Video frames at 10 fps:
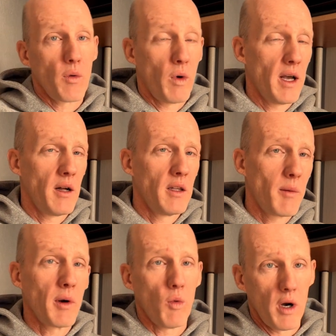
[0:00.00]
Well,
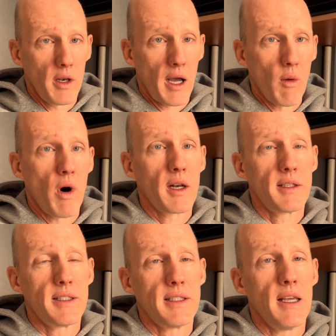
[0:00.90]
number one, I wanted
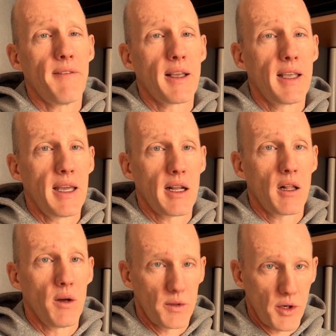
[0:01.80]
to see if I could get a
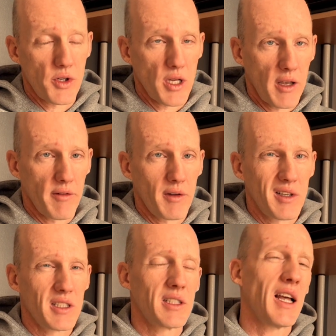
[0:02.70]
closer shave, because